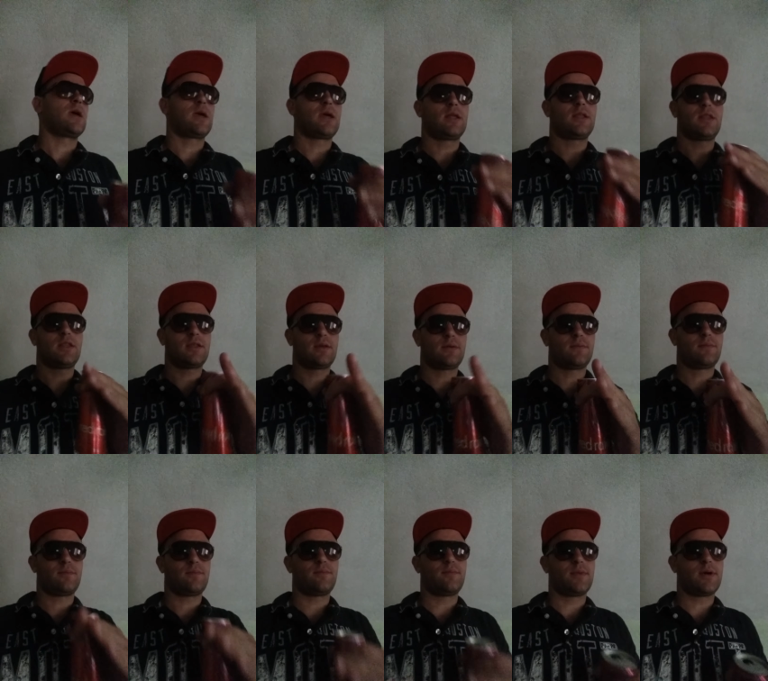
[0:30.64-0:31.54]
and
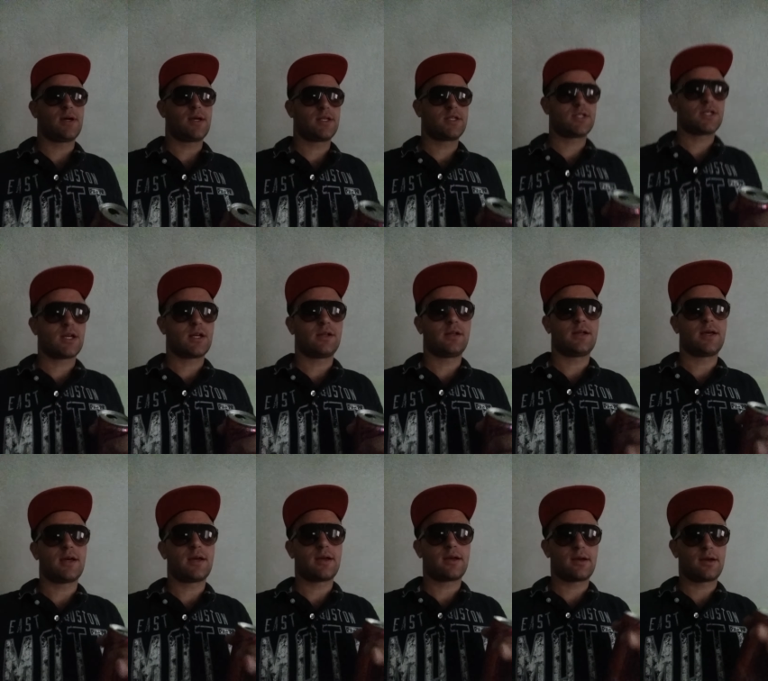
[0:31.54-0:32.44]
my channel
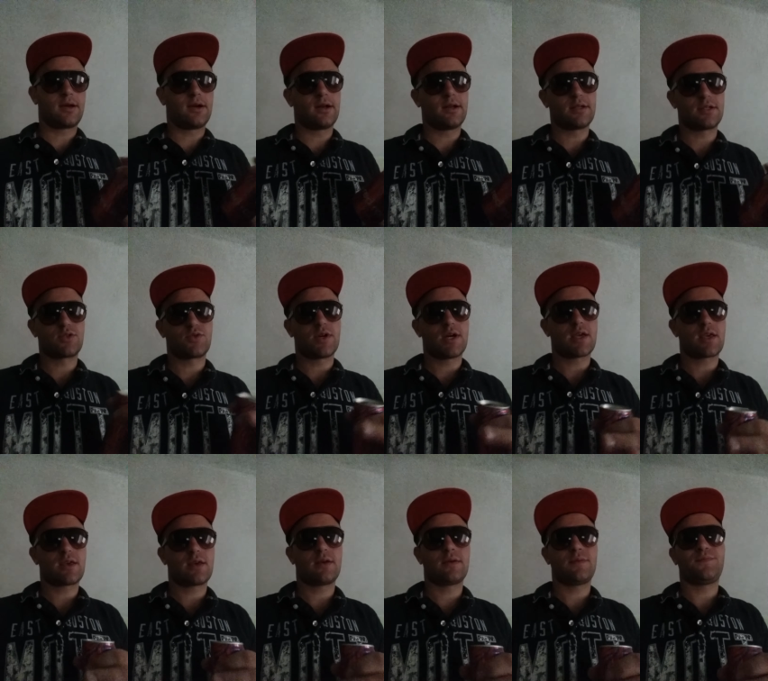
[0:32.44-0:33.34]
got a
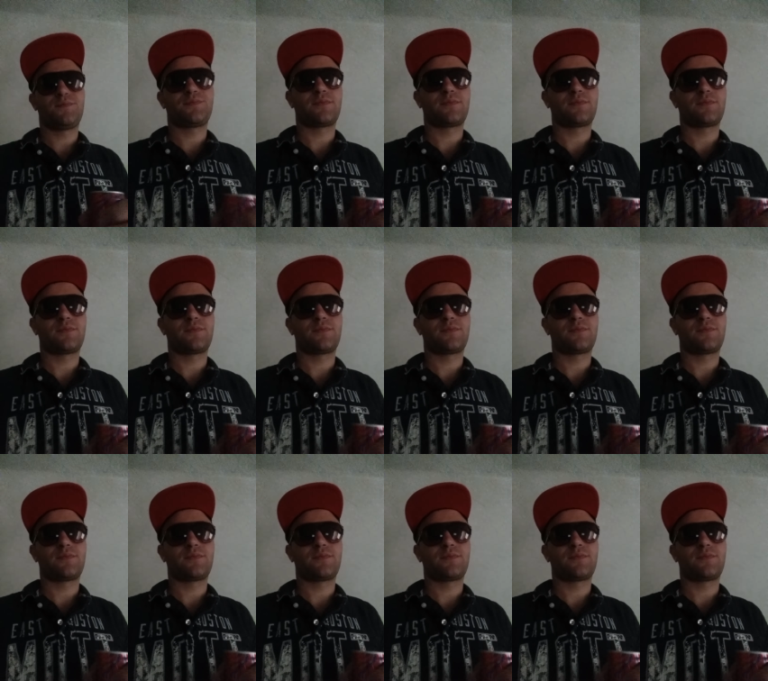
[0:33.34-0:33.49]
strike